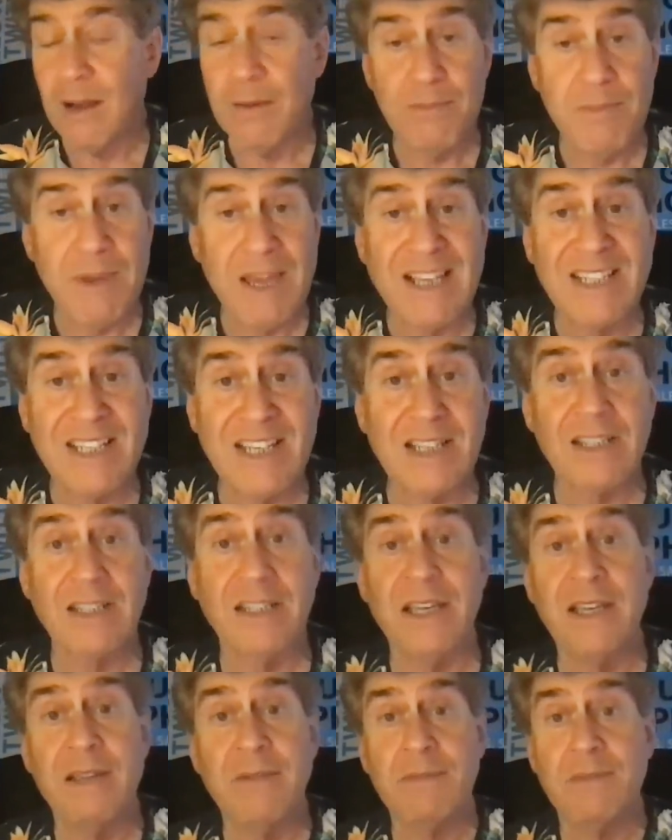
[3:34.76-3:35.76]

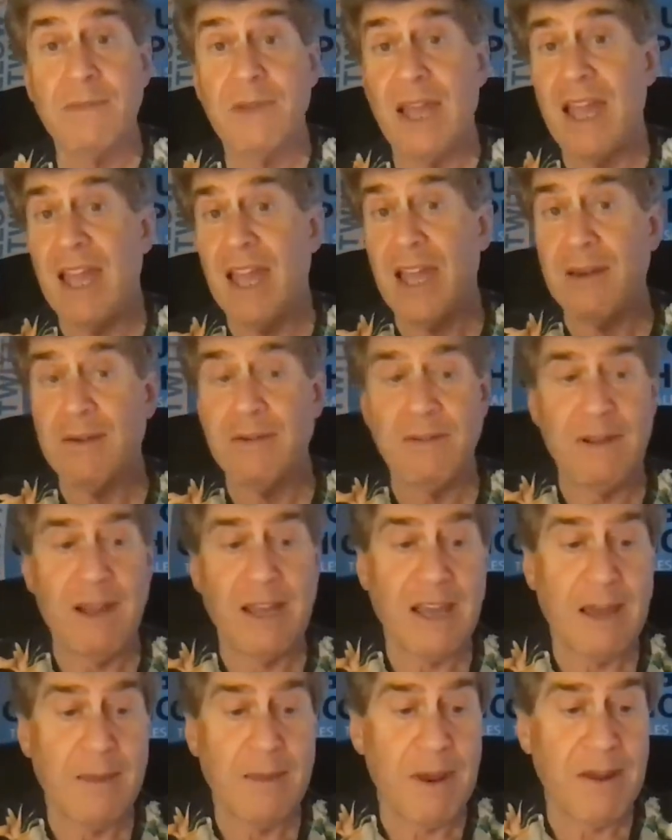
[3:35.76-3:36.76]
basically, and I
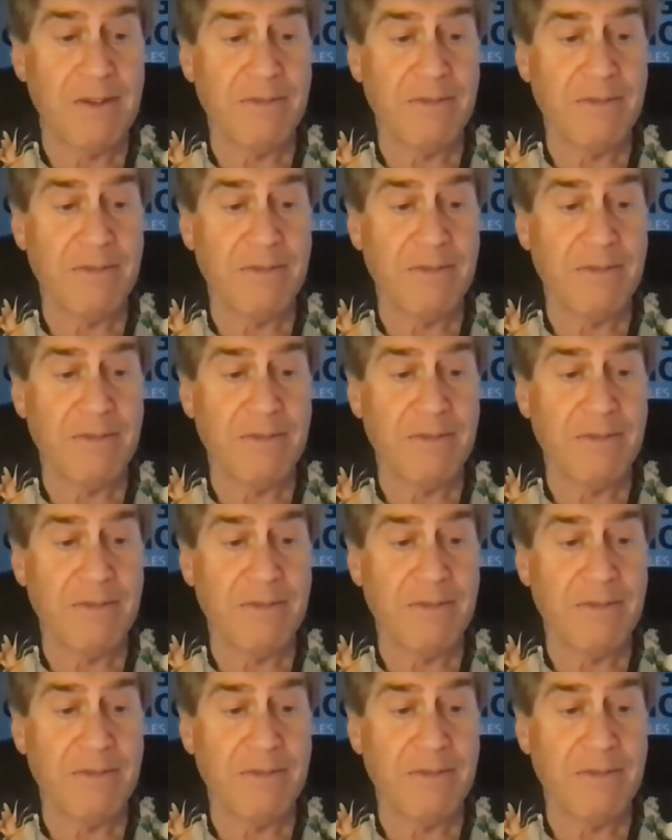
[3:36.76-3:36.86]
got my